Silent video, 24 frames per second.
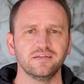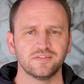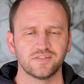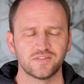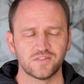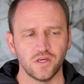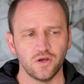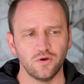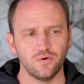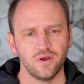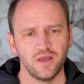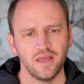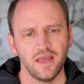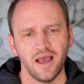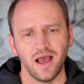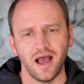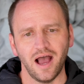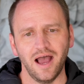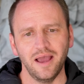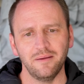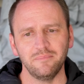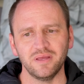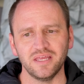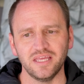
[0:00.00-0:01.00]
So
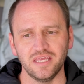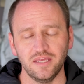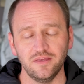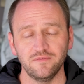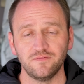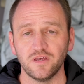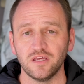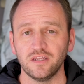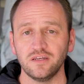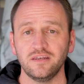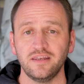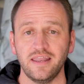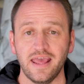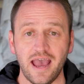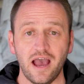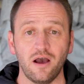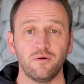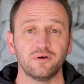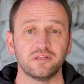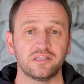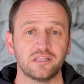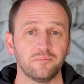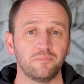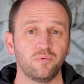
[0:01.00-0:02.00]
I'm even
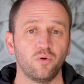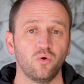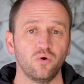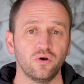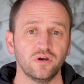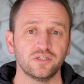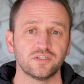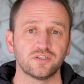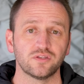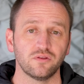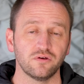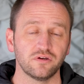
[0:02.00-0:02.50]
now at the point